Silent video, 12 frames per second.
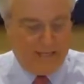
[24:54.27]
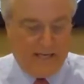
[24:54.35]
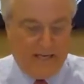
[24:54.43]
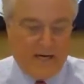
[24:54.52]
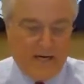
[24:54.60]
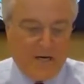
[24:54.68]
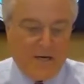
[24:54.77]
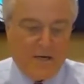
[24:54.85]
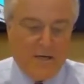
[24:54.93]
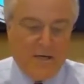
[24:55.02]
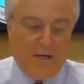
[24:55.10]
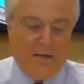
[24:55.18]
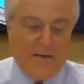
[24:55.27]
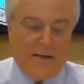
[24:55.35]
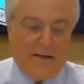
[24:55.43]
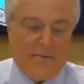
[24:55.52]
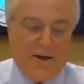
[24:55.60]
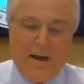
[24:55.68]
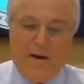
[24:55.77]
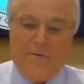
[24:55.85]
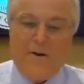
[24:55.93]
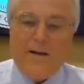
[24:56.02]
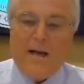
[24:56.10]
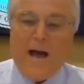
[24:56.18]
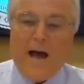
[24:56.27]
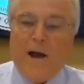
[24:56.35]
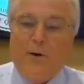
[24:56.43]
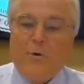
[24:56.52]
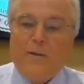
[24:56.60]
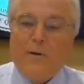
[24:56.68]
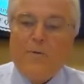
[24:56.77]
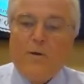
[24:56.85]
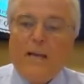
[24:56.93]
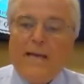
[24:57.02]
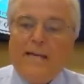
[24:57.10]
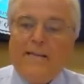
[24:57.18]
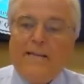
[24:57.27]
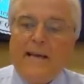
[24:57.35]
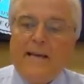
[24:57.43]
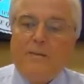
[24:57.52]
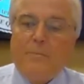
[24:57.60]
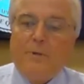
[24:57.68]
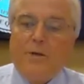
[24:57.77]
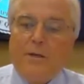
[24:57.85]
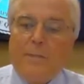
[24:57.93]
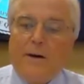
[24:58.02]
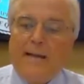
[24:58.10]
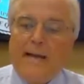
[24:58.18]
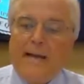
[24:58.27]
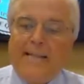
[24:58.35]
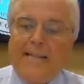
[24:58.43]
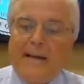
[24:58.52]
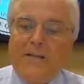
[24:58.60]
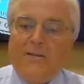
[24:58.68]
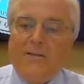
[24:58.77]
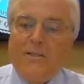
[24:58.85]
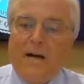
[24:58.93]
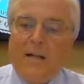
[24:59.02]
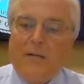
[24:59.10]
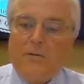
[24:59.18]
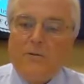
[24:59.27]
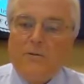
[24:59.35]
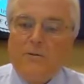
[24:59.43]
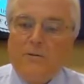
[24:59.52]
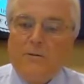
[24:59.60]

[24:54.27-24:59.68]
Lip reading: looking here that for every hour they were late, they had to book about $80,000.